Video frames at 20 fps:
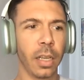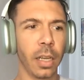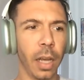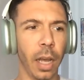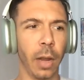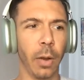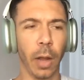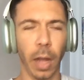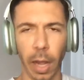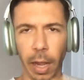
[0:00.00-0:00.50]

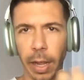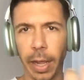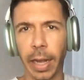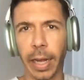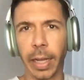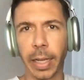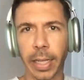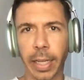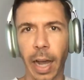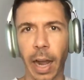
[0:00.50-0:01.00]
I, I and
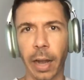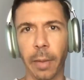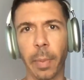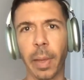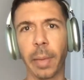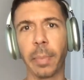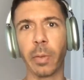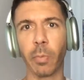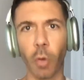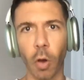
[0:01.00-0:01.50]
it kind of
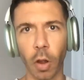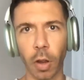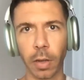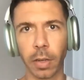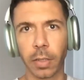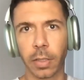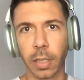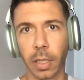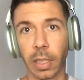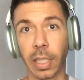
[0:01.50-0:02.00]
made me want
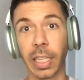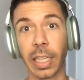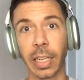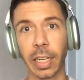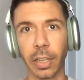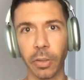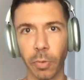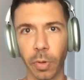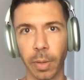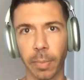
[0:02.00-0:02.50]
to lean
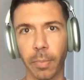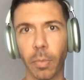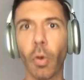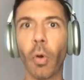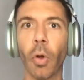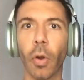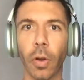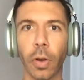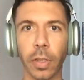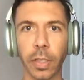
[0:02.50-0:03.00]
into it
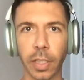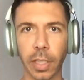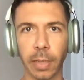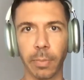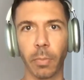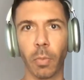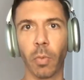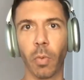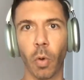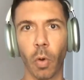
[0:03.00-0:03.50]
more and see
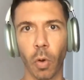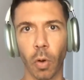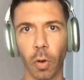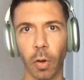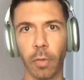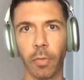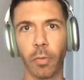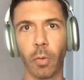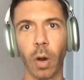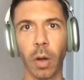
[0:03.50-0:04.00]
more
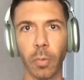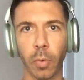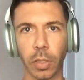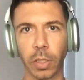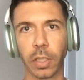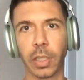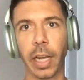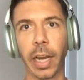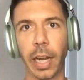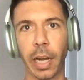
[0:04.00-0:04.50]
of what
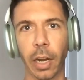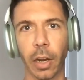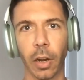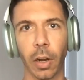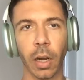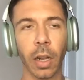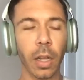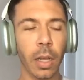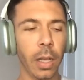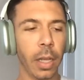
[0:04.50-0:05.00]
was
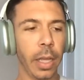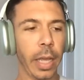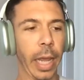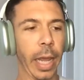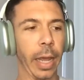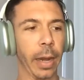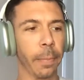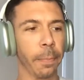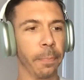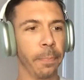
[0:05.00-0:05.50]
there
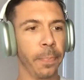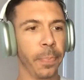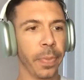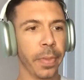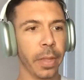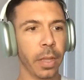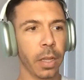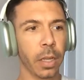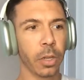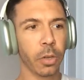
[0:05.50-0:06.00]
and
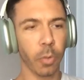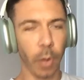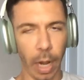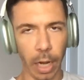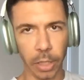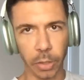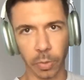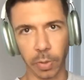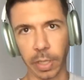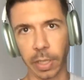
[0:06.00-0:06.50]

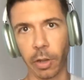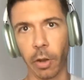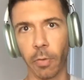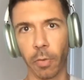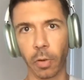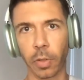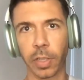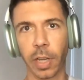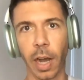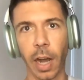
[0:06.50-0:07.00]
gradually
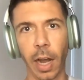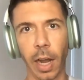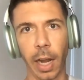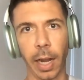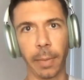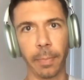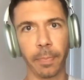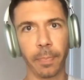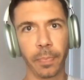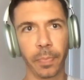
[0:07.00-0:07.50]
over
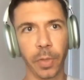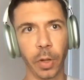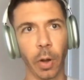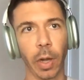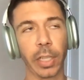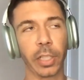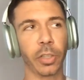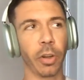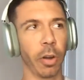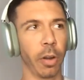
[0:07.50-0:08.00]
time you know
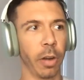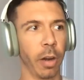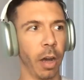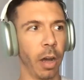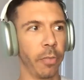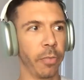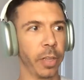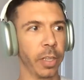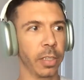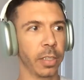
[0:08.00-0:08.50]
I started
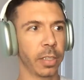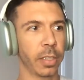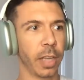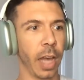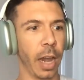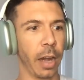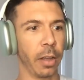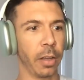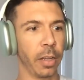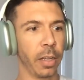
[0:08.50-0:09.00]
off as
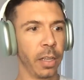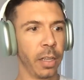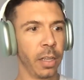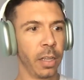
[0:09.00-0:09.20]
kind of